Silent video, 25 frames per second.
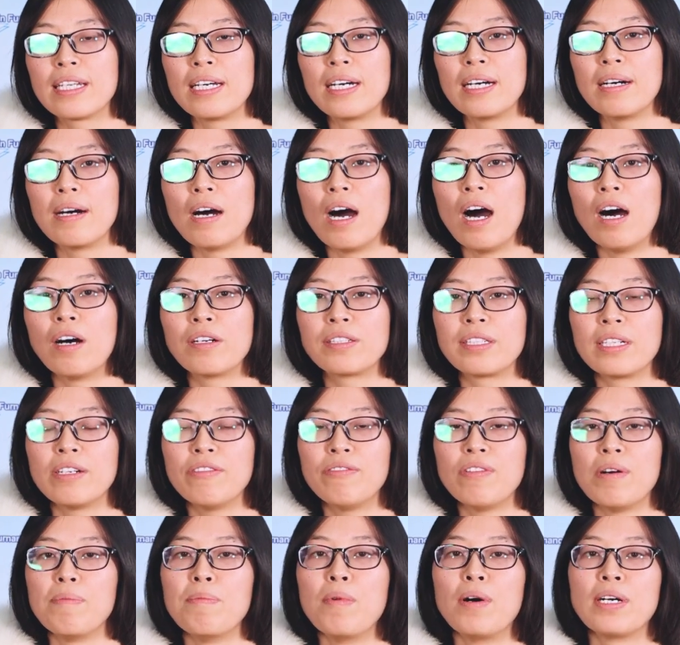the
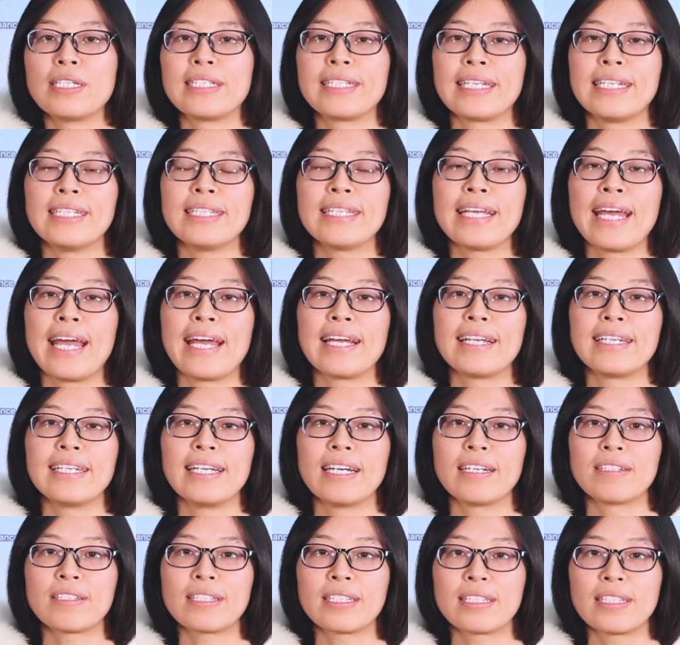order for more than
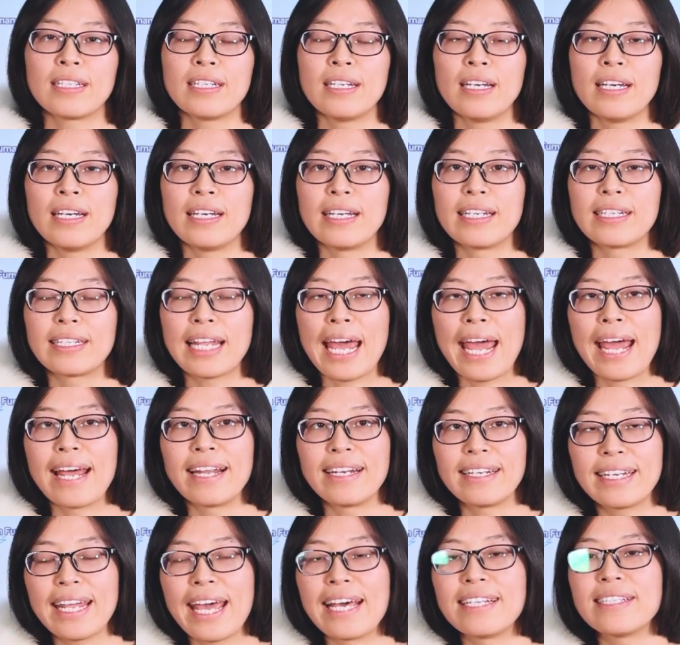
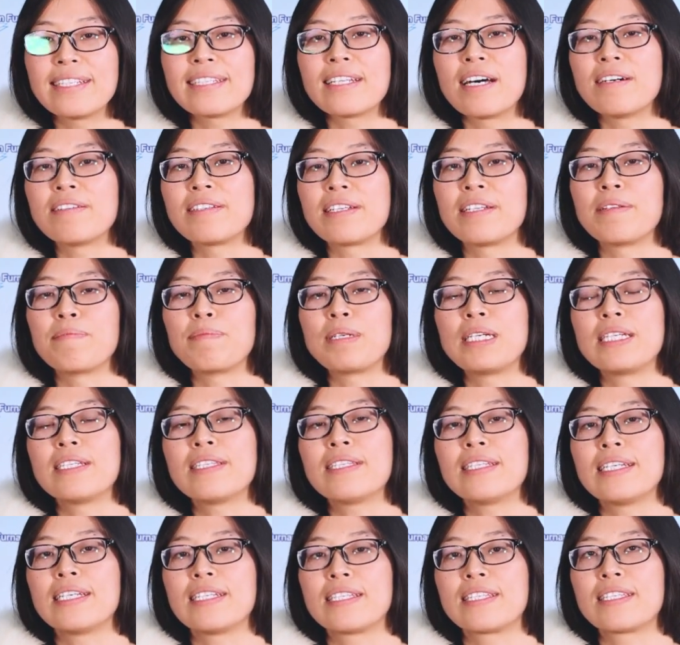10,000
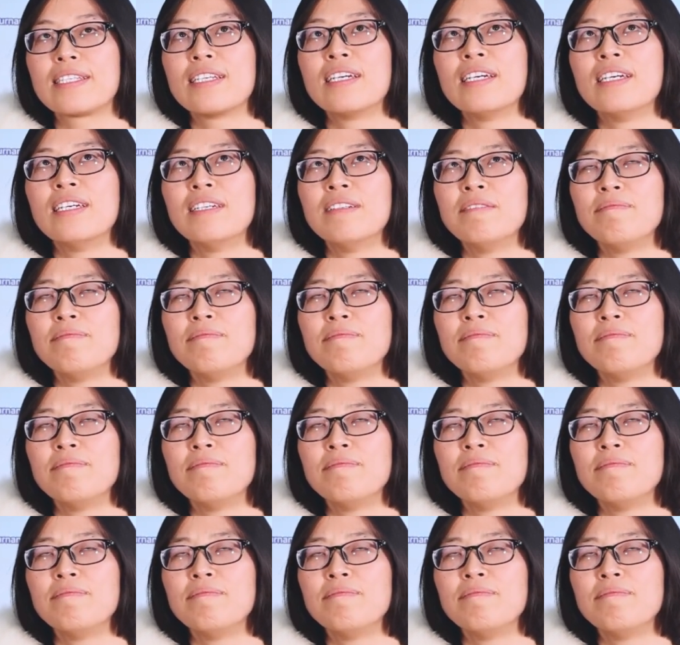pieces.